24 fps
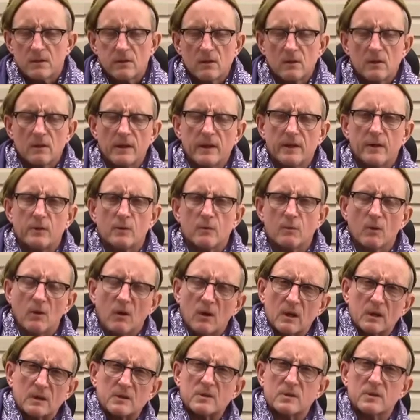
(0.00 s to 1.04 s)
look like you're
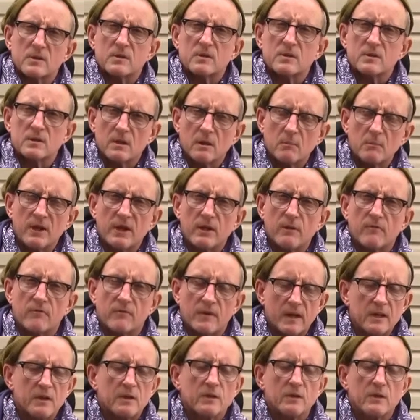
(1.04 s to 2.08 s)
lost, and somebody
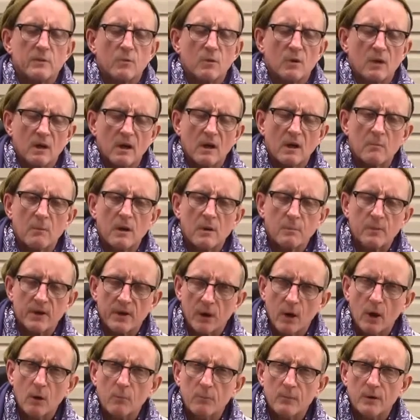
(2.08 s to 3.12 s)
eventually will come up
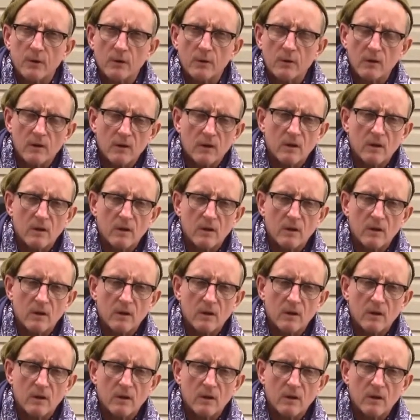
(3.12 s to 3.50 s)
and help you.